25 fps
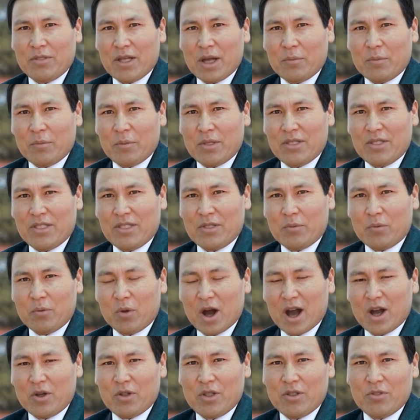implicit
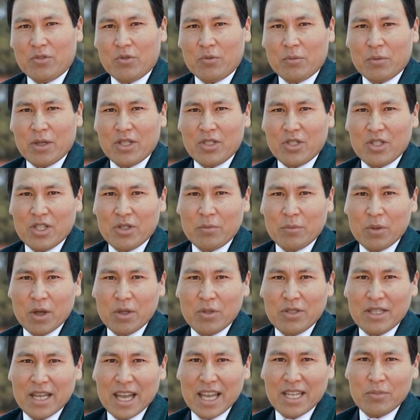prior information
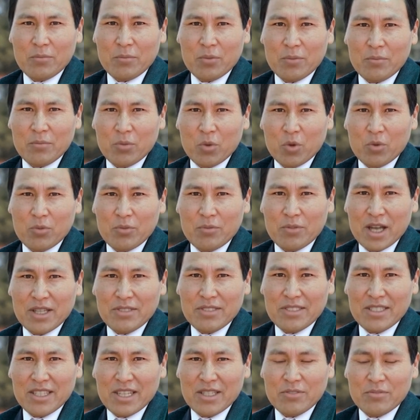about enhancement both
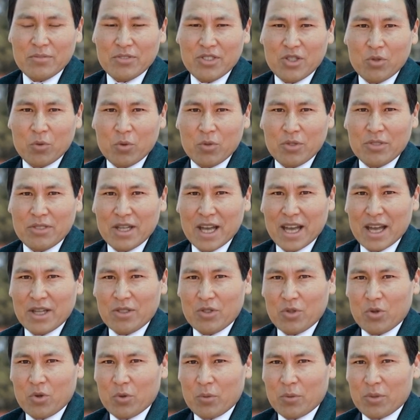at the individual
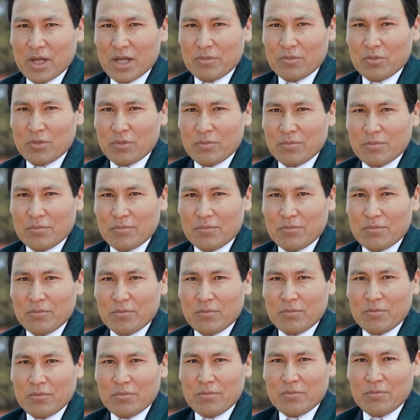and group level.
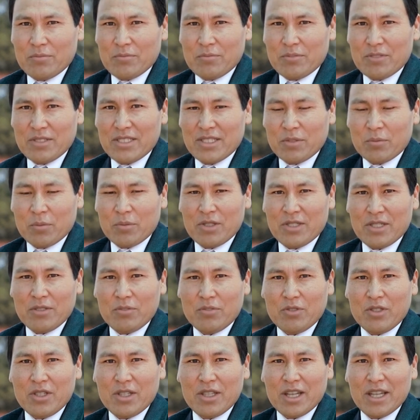
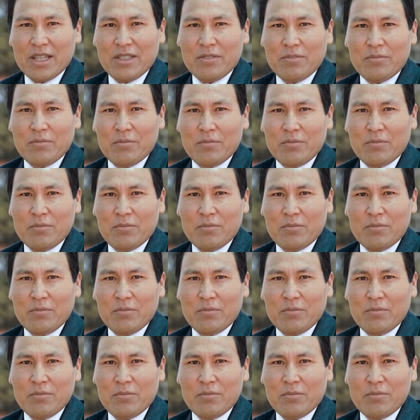Specifically,